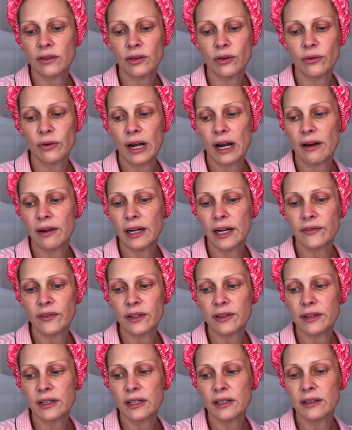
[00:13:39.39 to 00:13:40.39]
throughout
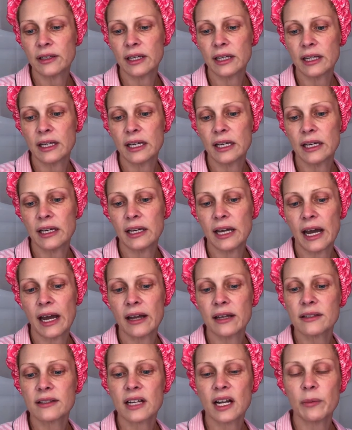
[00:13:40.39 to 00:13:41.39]
everything that He
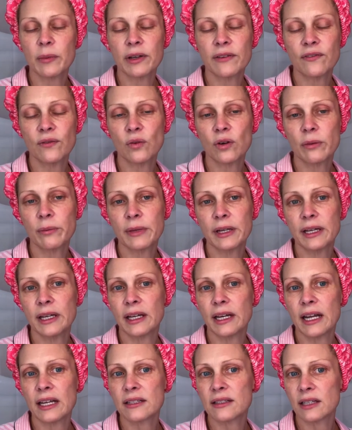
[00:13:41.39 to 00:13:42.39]
has coming for me
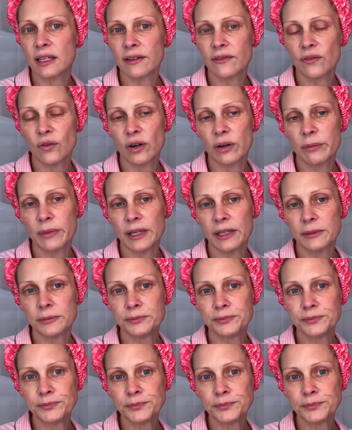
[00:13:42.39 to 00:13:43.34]
and has done for me.